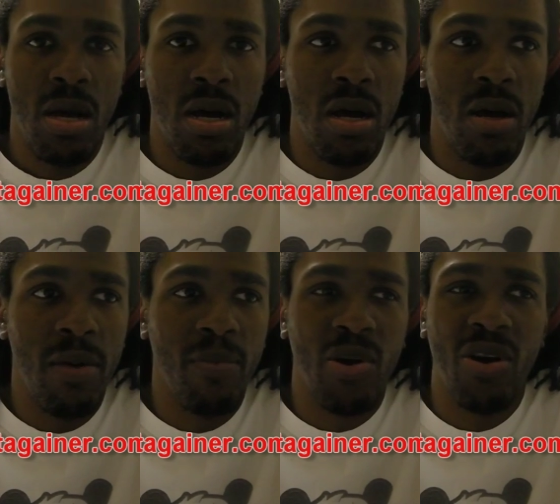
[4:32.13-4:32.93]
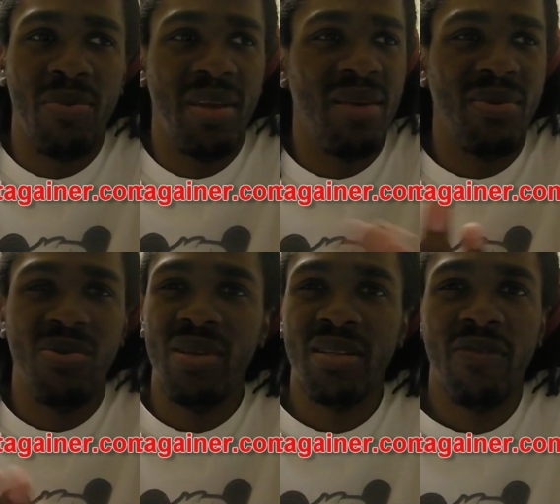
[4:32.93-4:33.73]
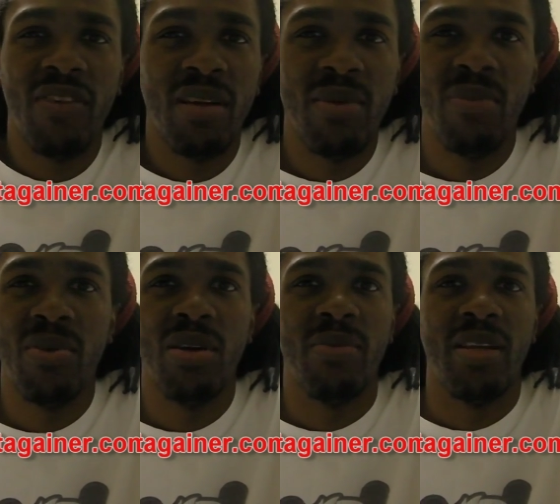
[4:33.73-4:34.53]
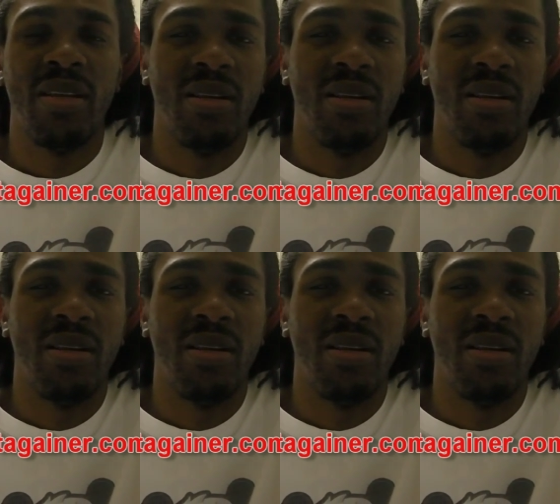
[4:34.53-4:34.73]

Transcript: um, Birdman. But who gives a fuck about Birdman?